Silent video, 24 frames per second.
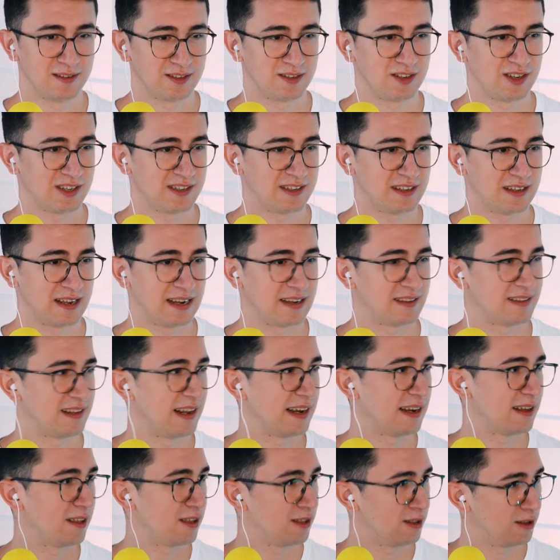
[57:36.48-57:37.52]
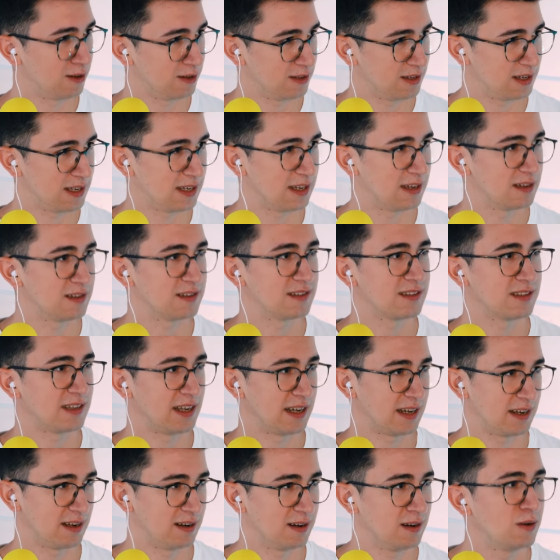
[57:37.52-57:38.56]
suggested there's like 30-year
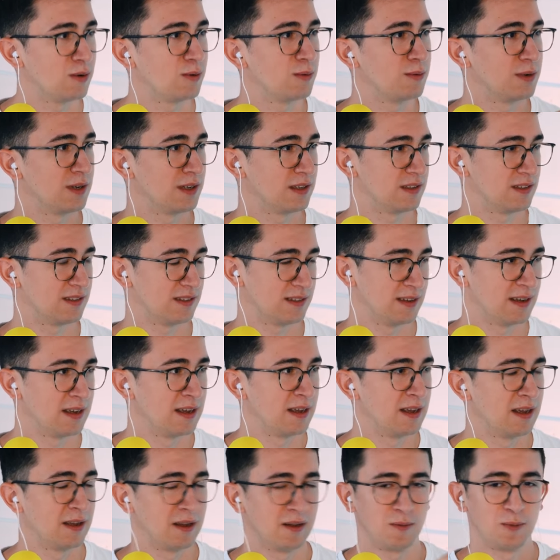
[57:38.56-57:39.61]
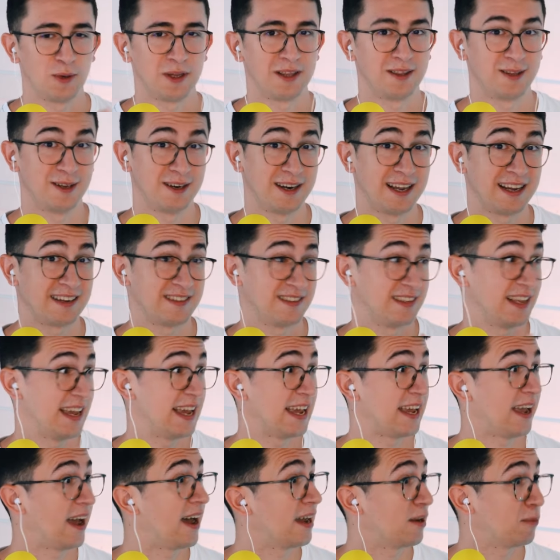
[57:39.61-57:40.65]
cycle always when the next
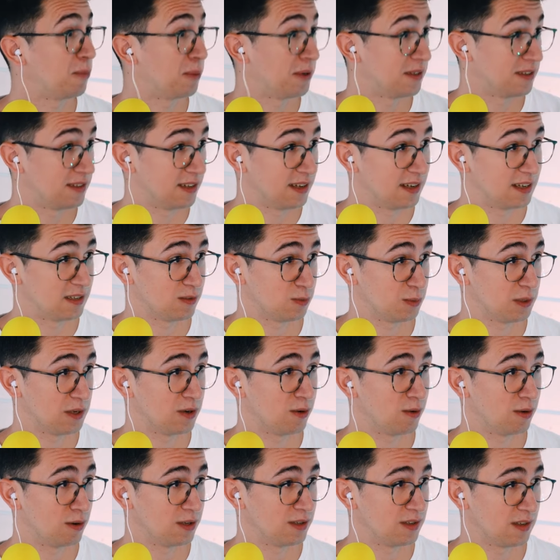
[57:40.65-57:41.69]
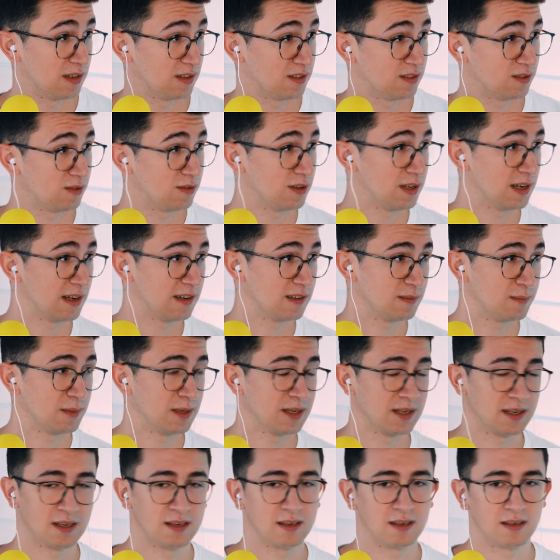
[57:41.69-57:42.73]
AI winter, as we call it, historically
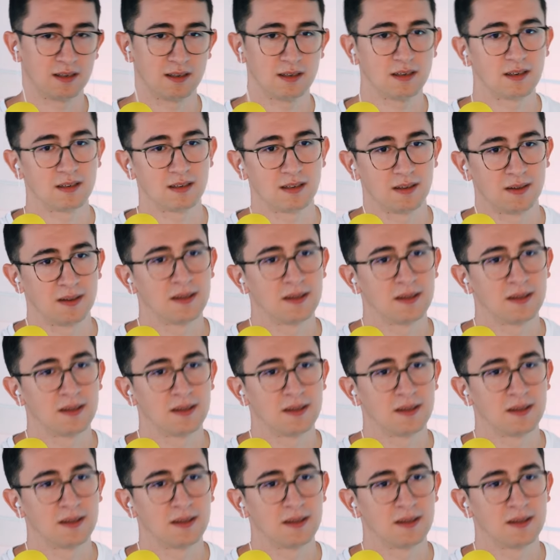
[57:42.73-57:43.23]
speaking,